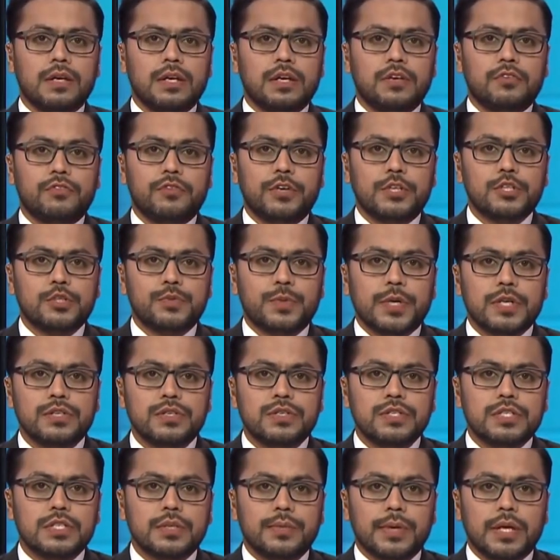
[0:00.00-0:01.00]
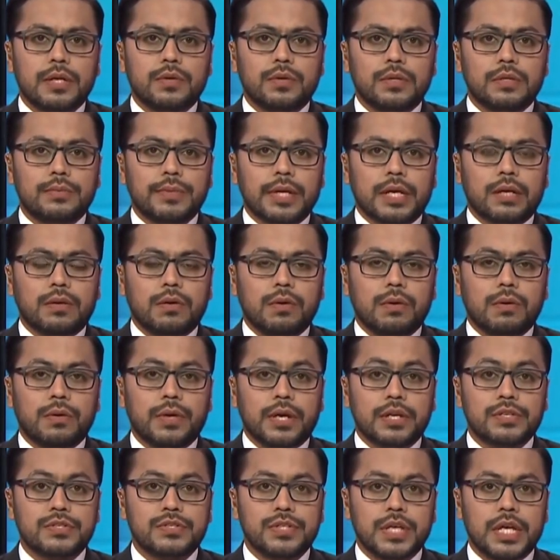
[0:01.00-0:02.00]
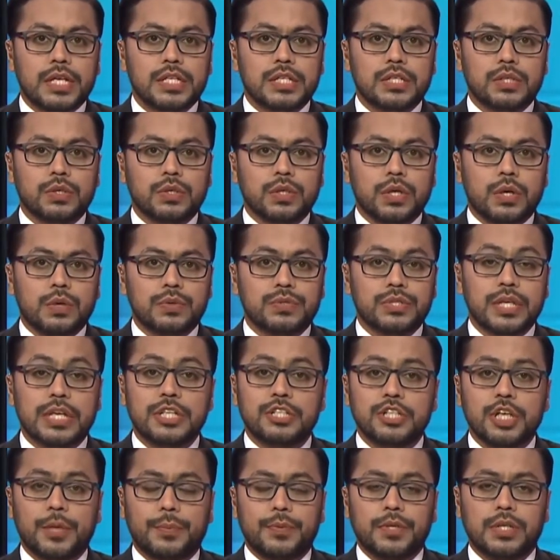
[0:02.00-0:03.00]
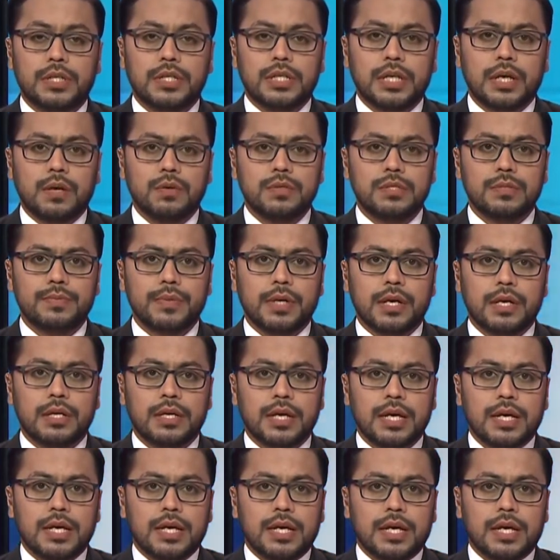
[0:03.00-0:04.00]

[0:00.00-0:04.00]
Now, French President Emmanuel Macron is set to host Egyptian counterpart